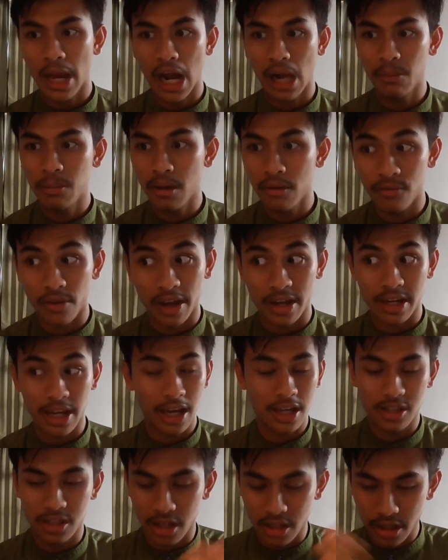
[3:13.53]
Albert Van
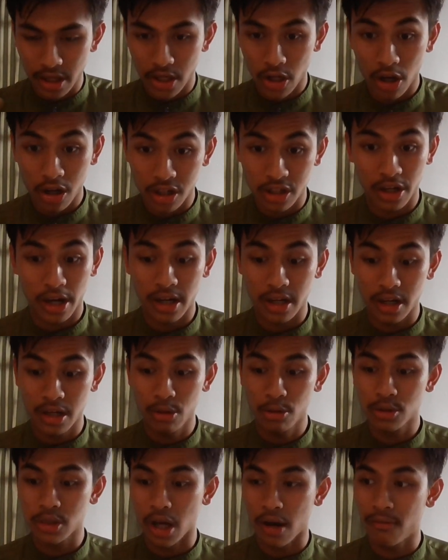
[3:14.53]
Dyke did not create the
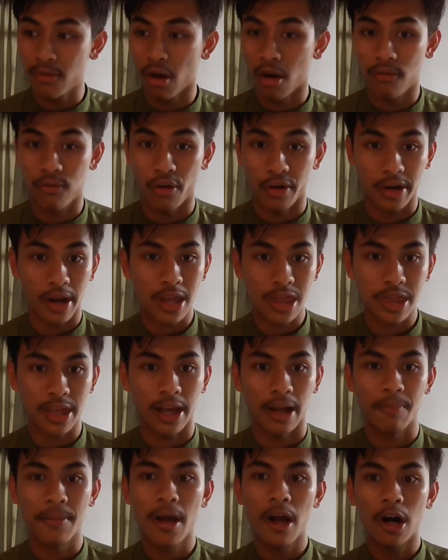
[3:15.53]
rules of law for nothing.